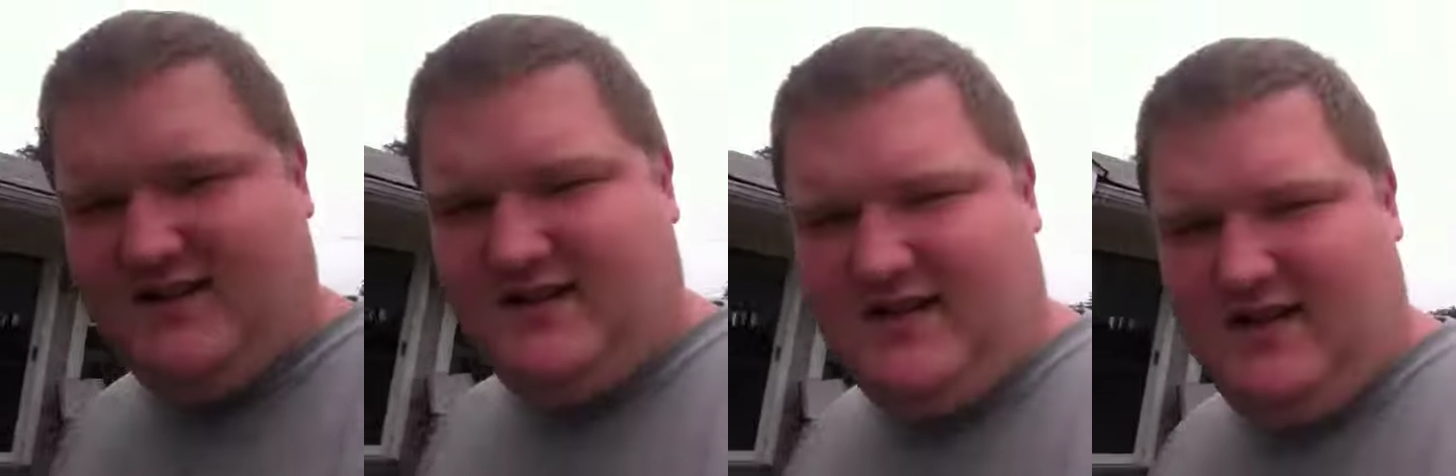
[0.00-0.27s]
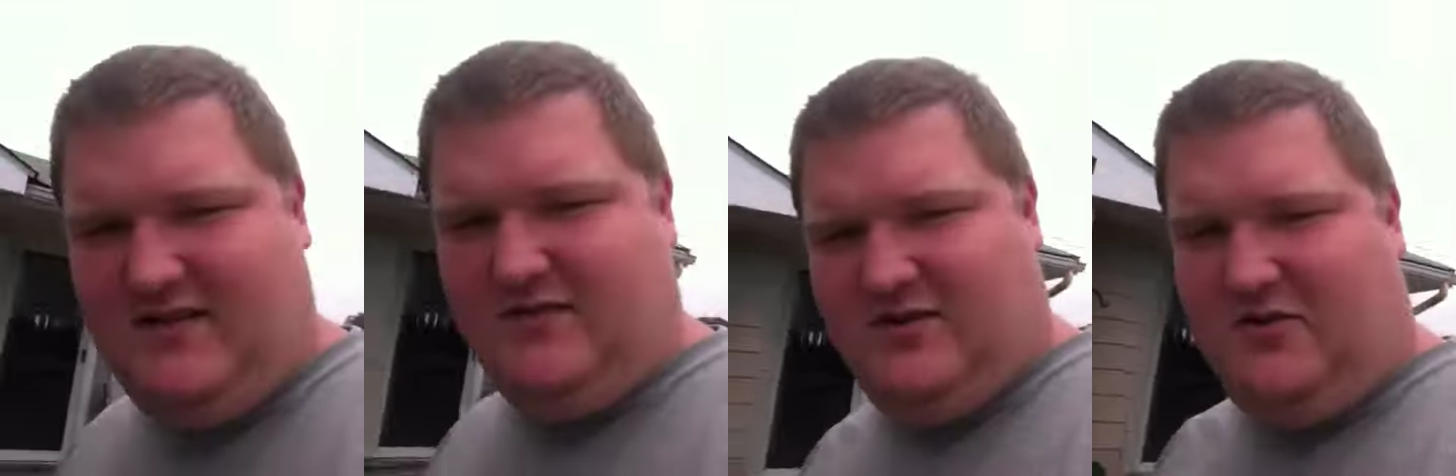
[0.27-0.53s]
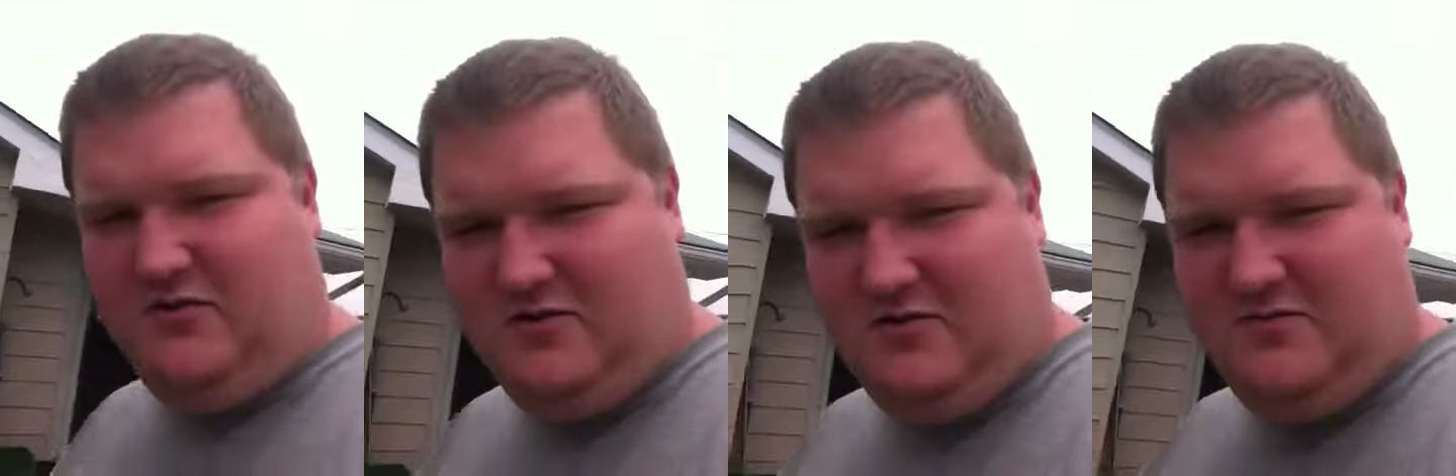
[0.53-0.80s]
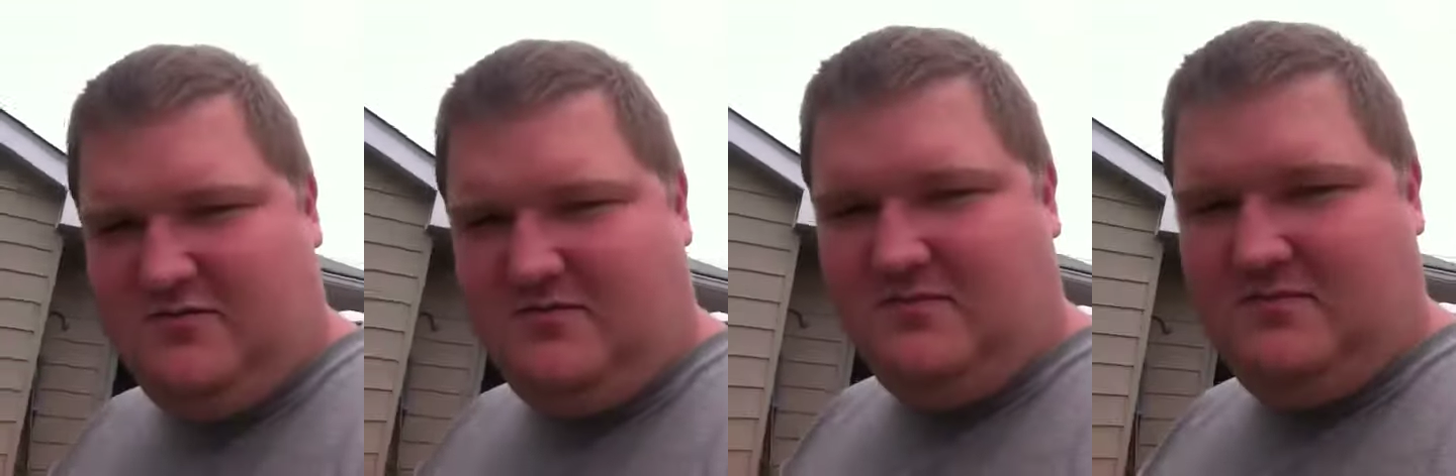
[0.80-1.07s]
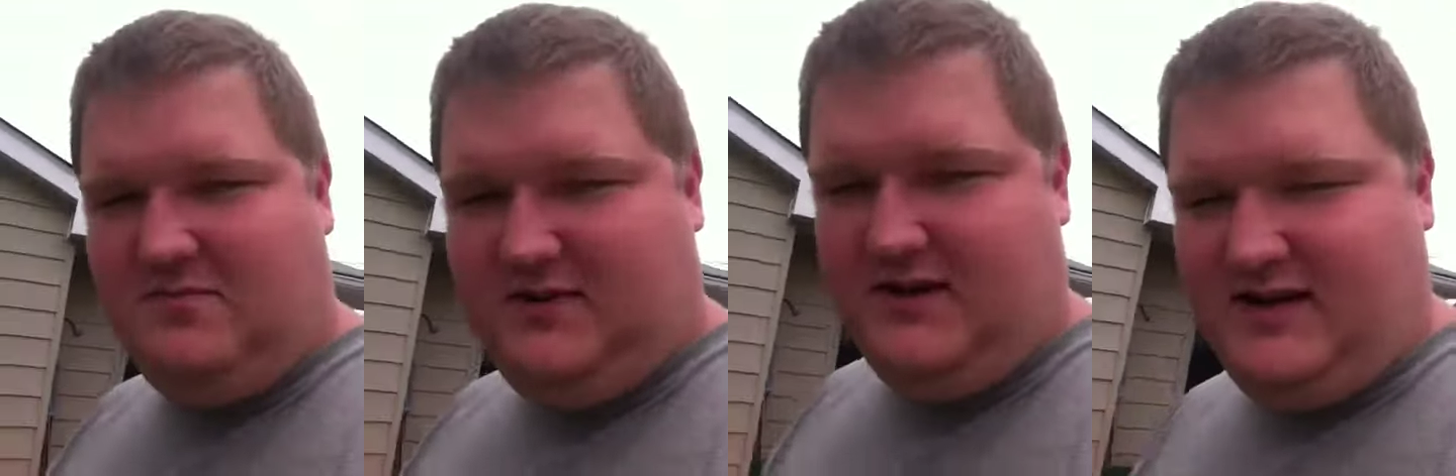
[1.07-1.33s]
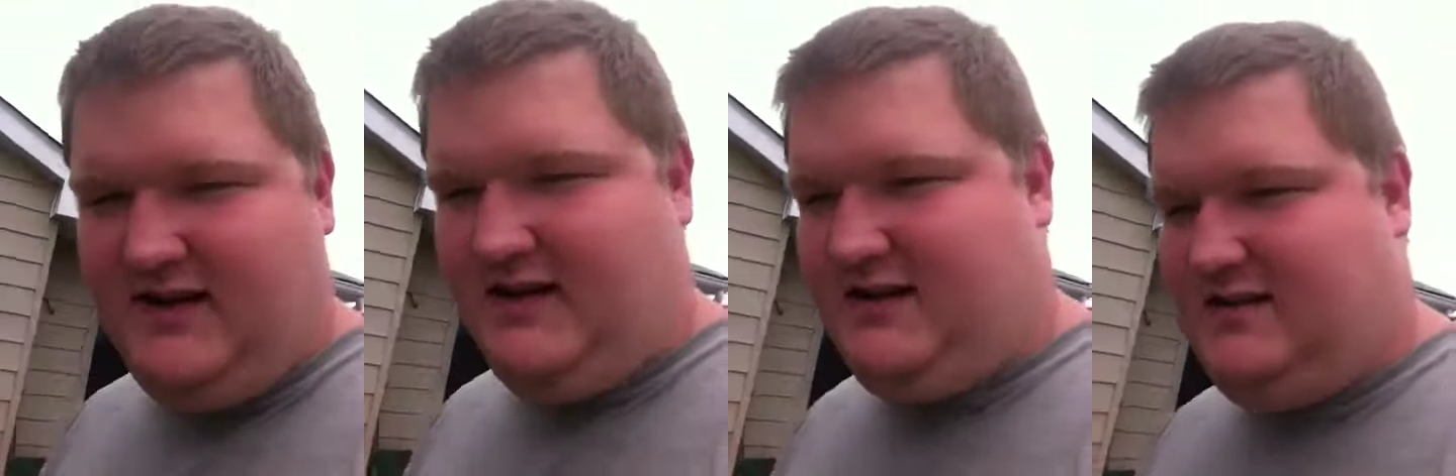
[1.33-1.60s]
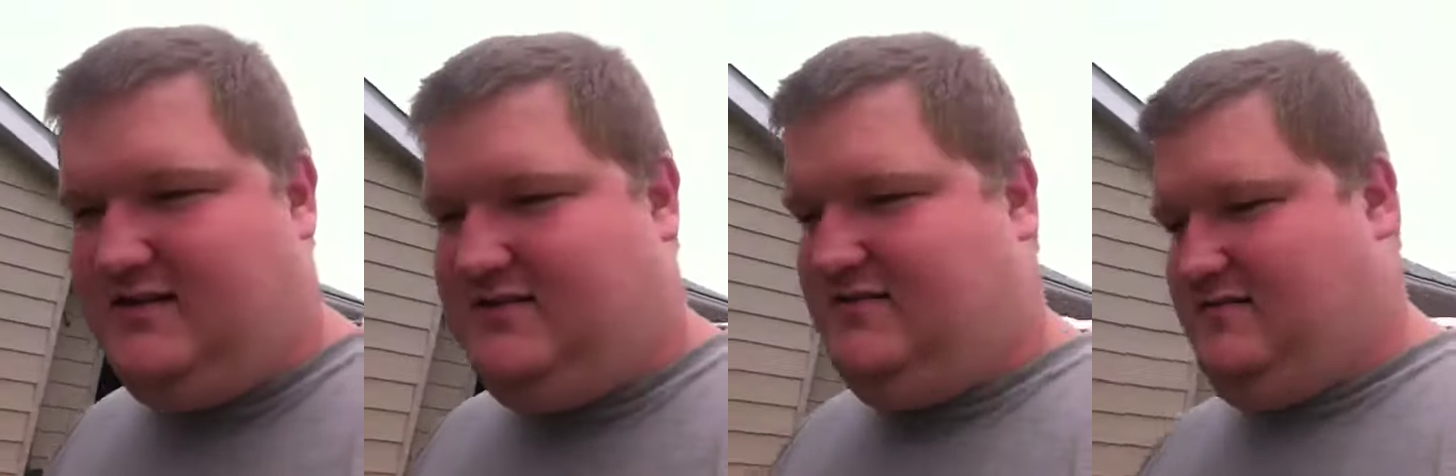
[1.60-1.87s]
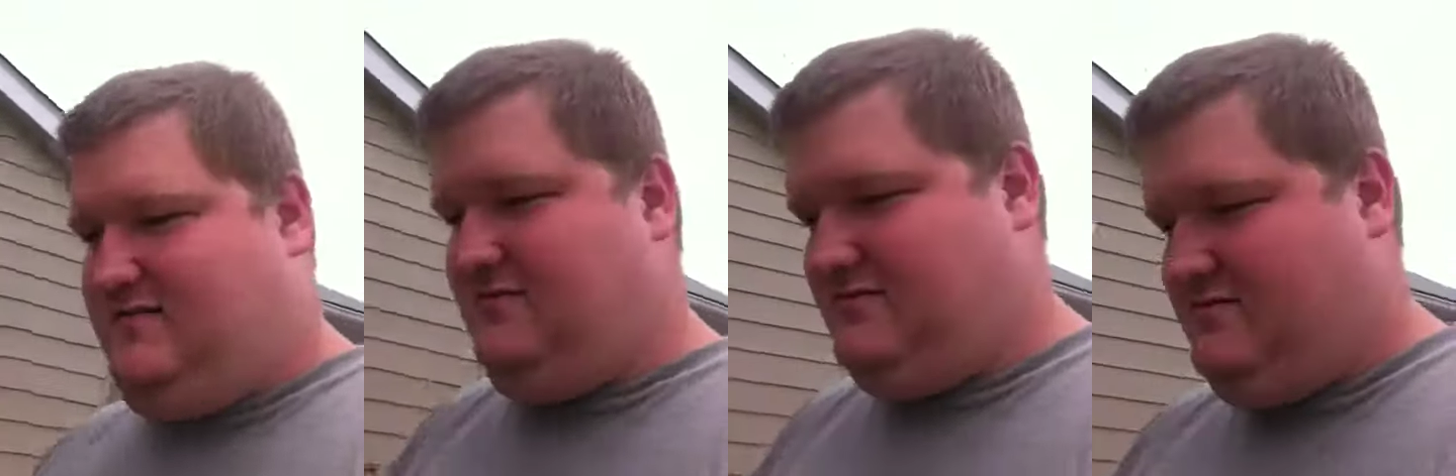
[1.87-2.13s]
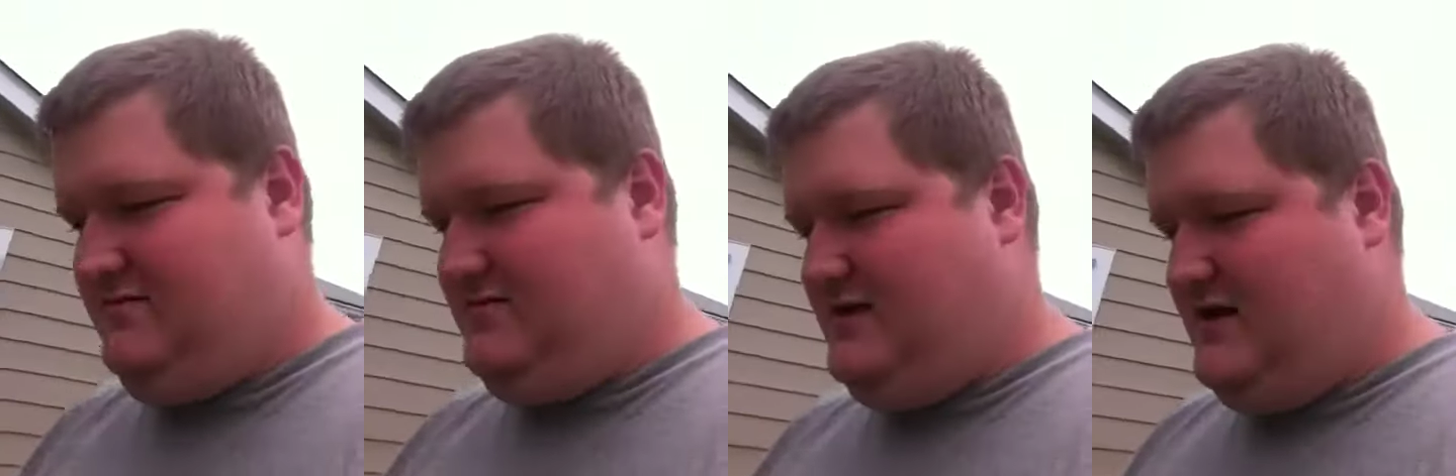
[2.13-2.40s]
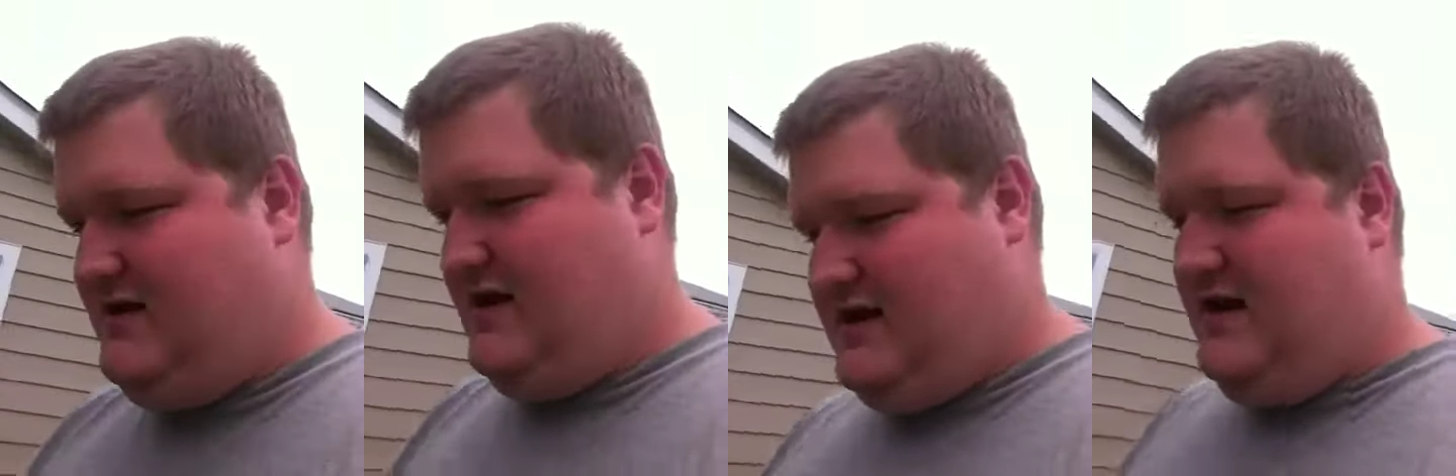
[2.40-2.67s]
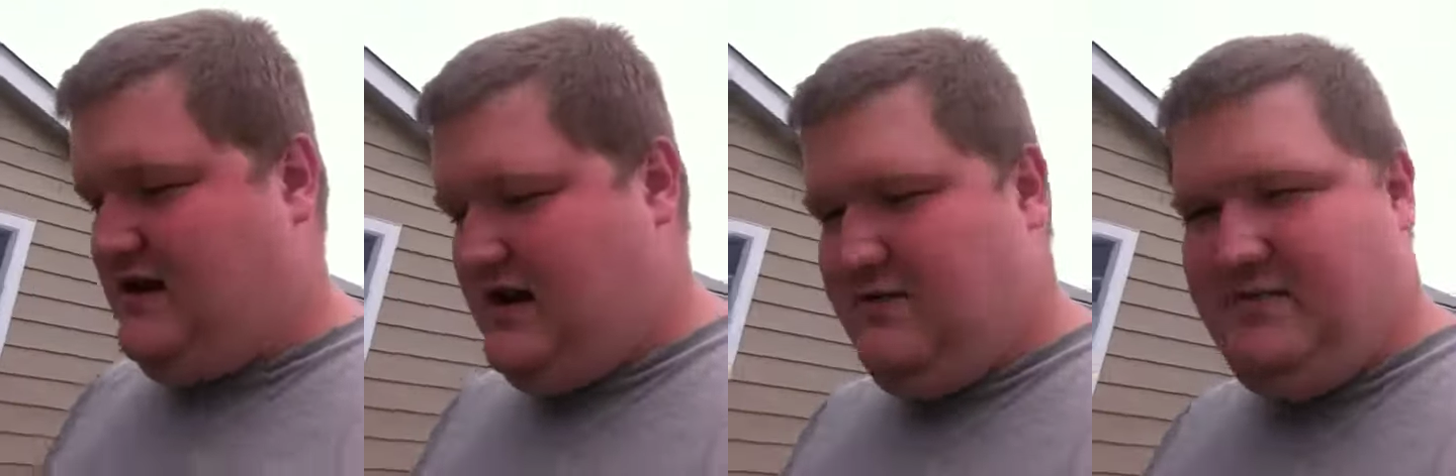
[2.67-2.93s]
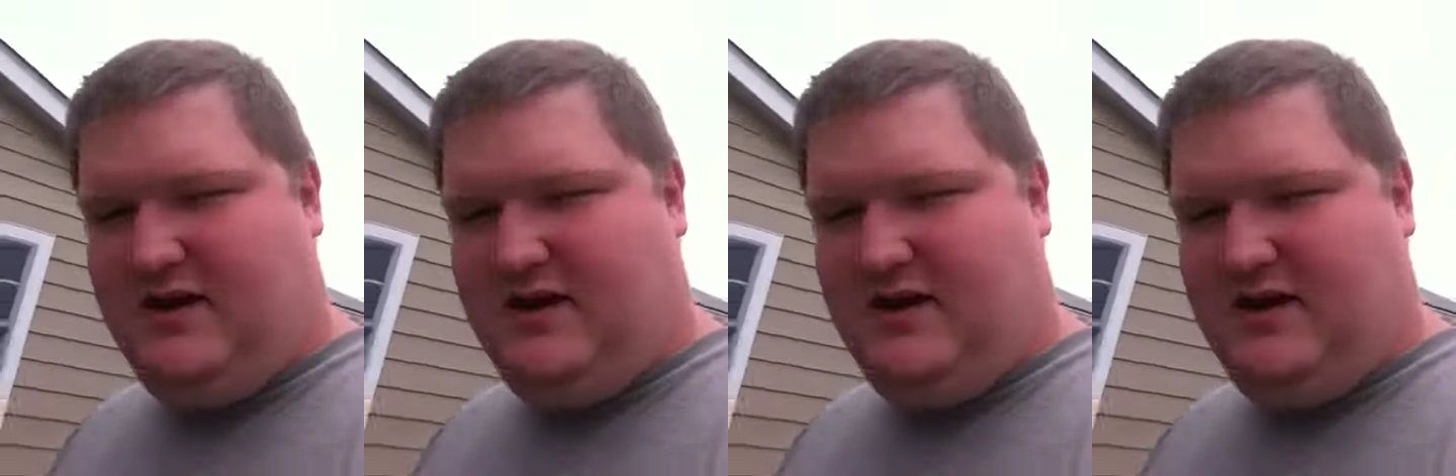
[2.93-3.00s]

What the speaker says: it's out of the norm, but hey, I'm